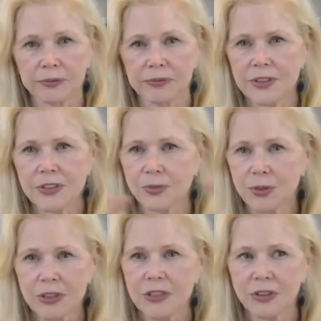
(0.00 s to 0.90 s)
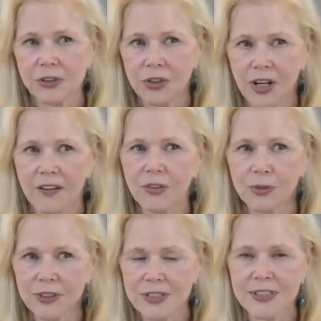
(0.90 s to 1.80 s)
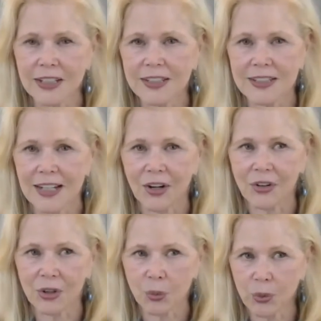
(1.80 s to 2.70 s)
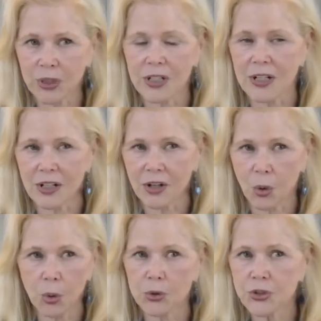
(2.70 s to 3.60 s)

This is really, you know, you haven't really sat down and written a whole